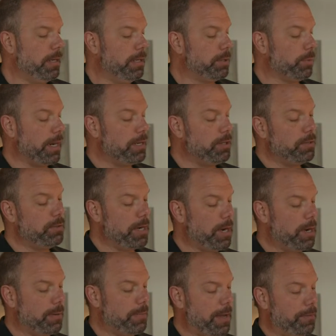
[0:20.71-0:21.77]
So when I do
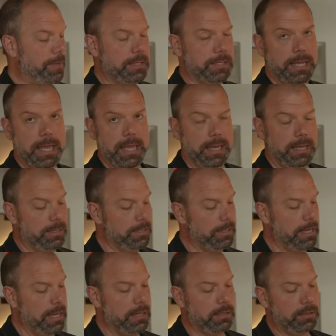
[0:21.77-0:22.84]
talk about these kits,
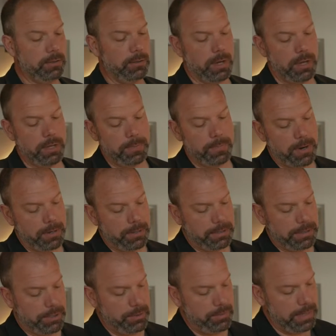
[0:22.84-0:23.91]
they include all the parts
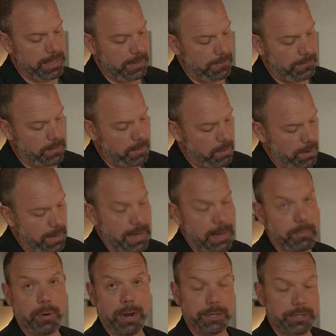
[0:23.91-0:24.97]
that you need for a
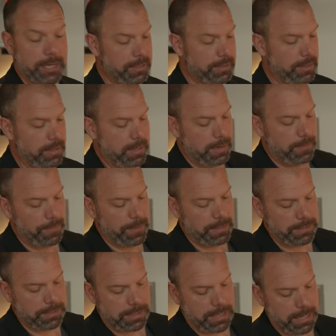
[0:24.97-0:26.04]
project.
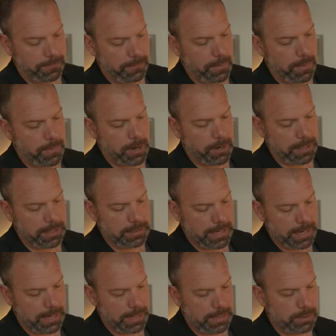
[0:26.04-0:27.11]
This is a kit from American
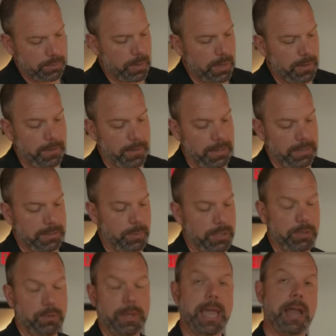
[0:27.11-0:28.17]
Lighting. It's one of the things that we
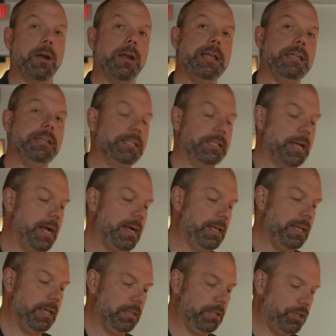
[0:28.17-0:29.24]
do carry in
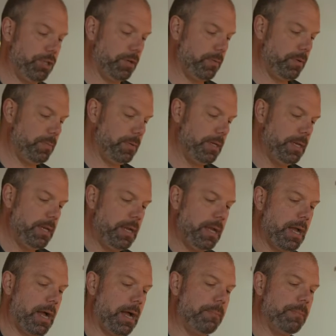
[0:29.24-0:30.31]
stock in the showroom.
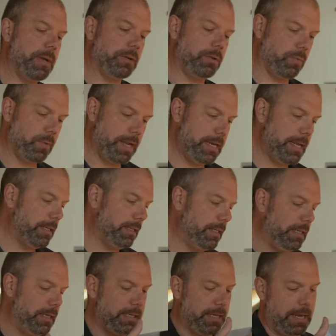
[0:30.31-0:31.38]
A great
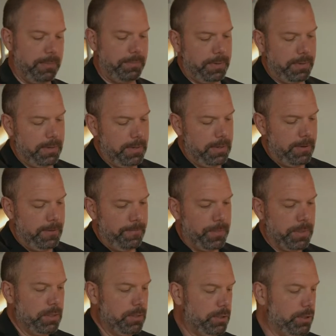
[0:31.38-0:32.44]
LED tape,
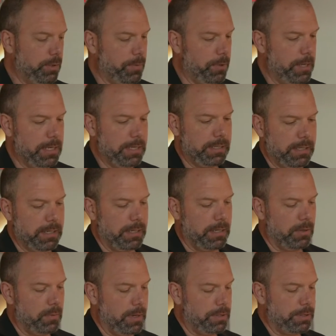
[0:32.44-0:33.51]
super easy to
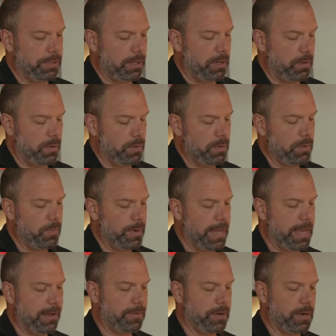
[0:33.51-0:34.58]
deal with. So we have